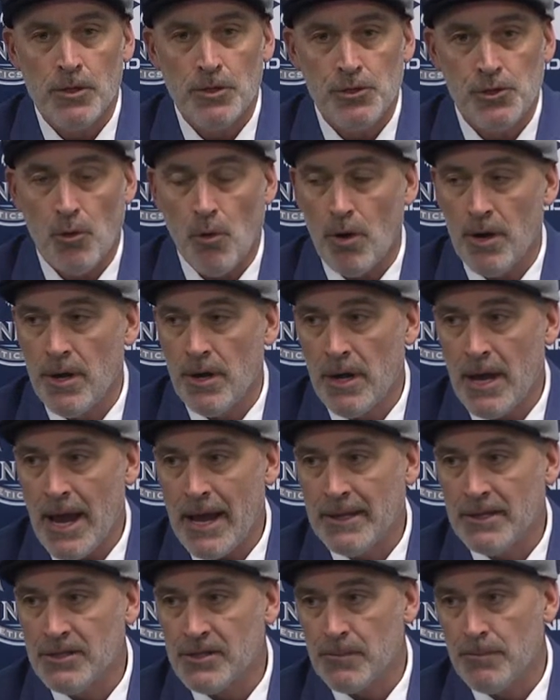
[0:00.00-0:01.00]
Jordan
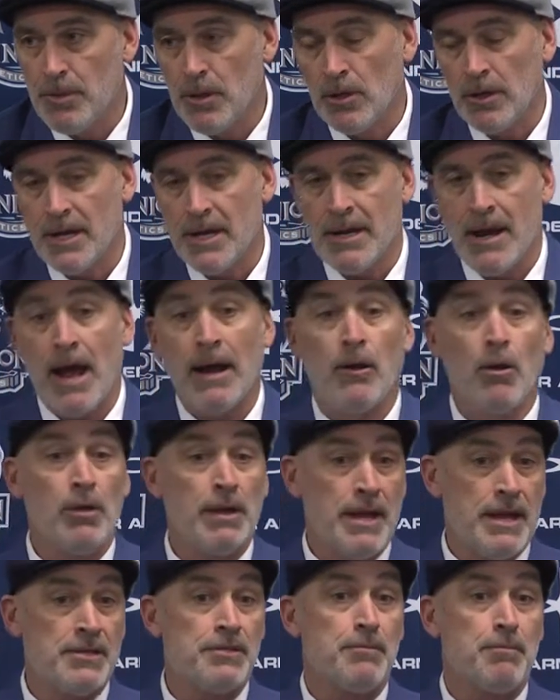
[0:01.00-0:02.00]
and his ability, not
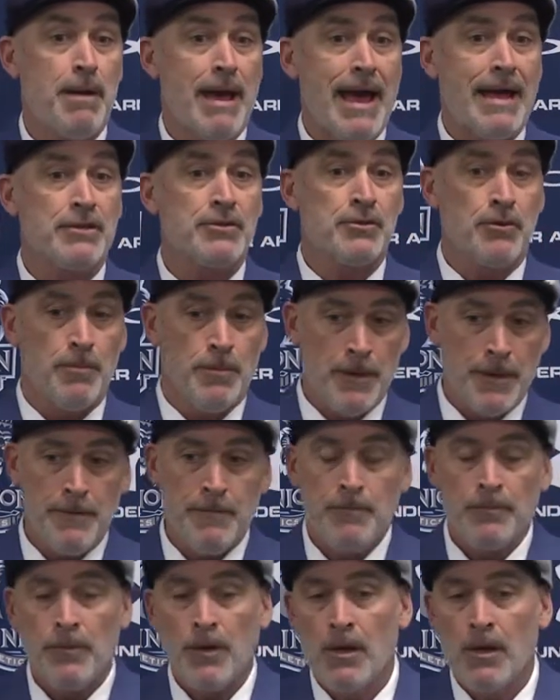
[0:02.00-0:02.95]
only as a passer, but